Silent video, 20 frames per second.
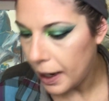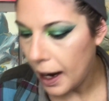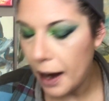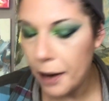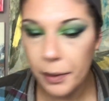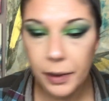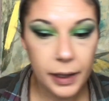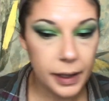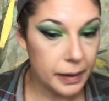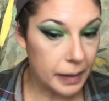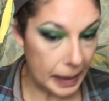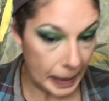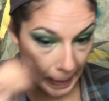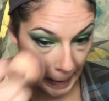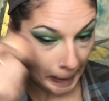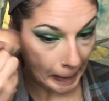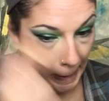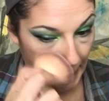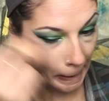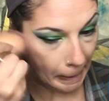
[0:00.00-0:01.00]
I really like
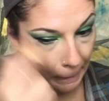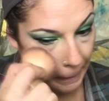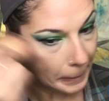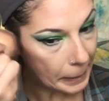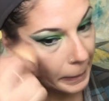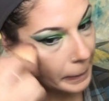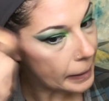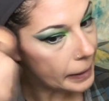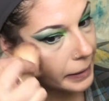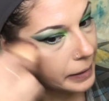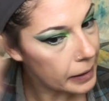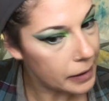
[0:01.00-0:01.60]
it, and I really like the